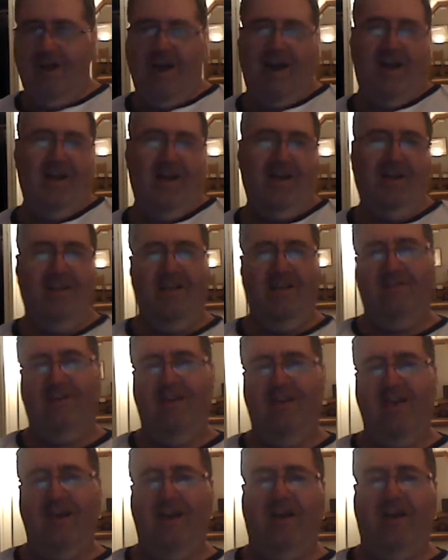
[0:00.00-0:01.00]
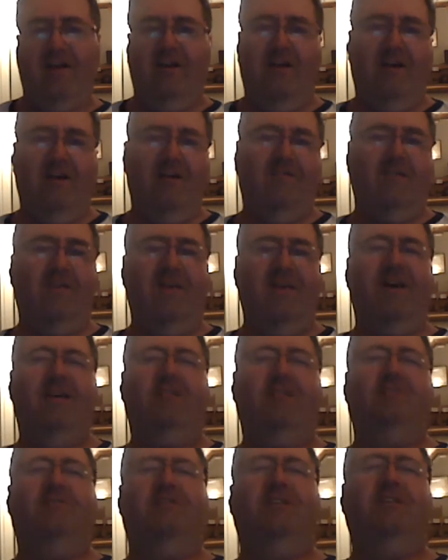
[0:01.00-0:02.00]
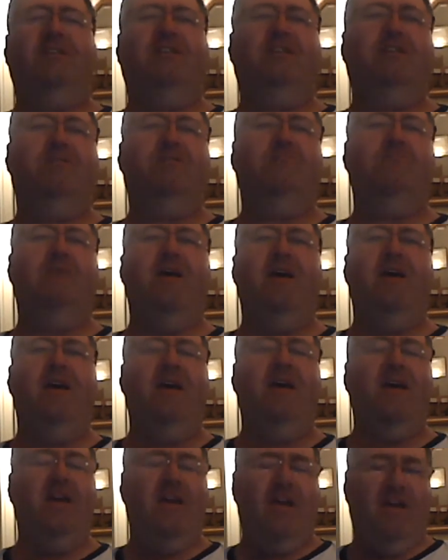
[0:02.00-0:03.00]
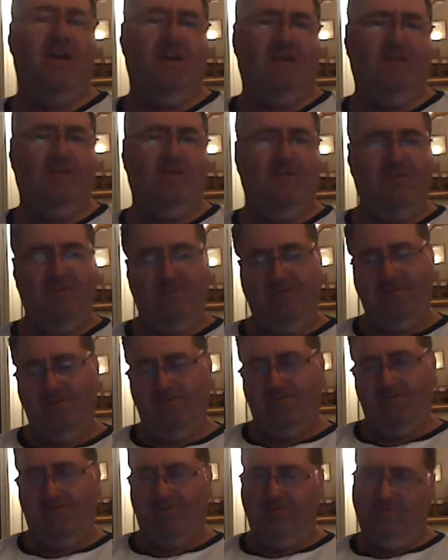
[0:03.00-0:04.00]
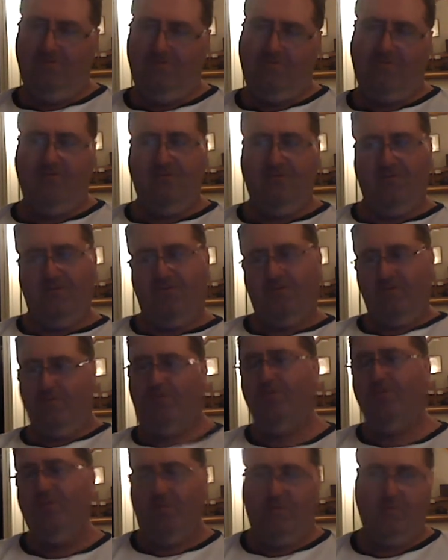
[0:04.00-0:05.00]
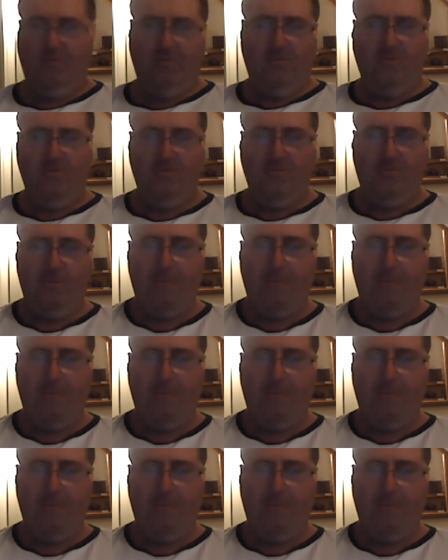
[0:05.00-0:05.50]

Hard living, hard loving, hard drinking man. Do do do do do.